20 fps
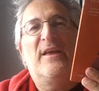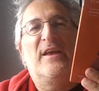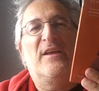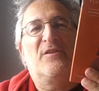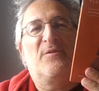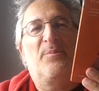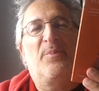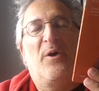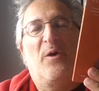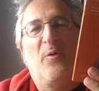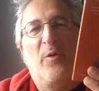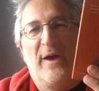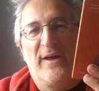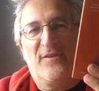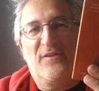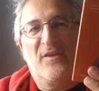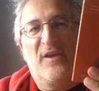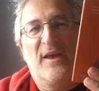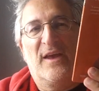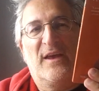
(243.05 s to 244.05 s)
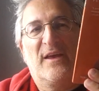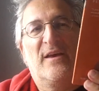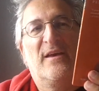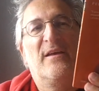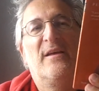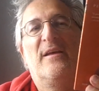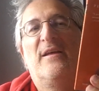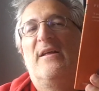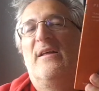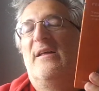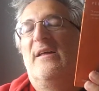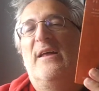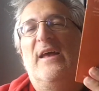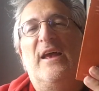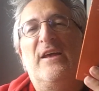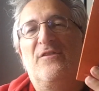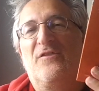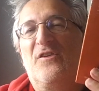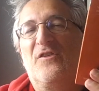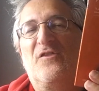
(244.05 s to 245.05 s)
it's poetic
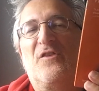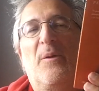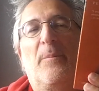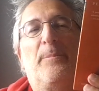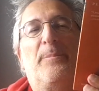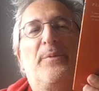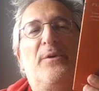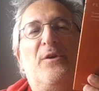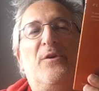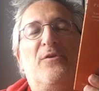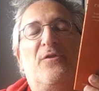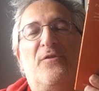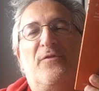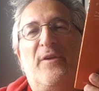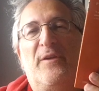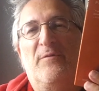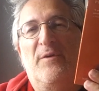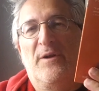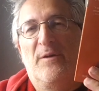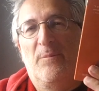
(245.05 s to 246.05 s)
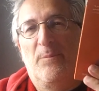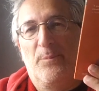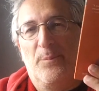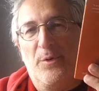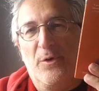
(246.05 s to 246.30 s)
it's just a beautifully written